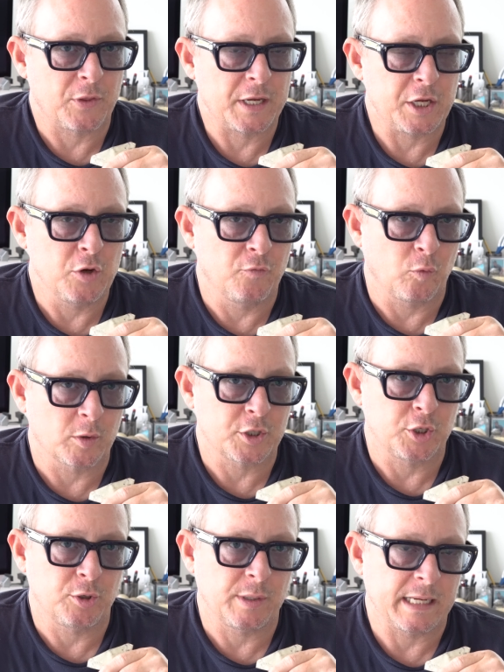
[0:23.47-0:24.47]
Thank you for
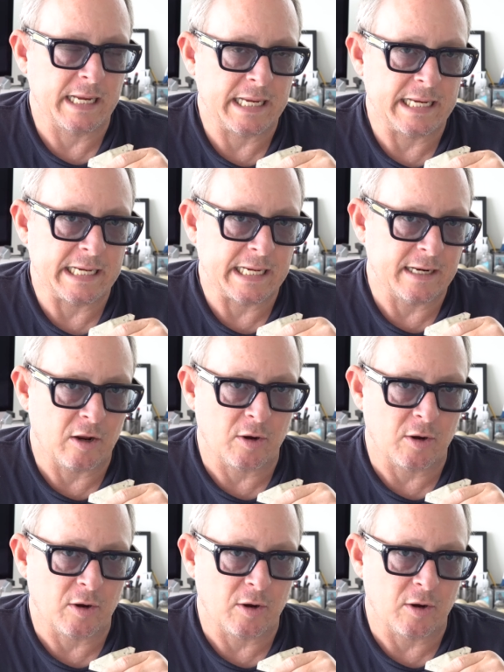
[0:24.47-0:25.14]
tuning in.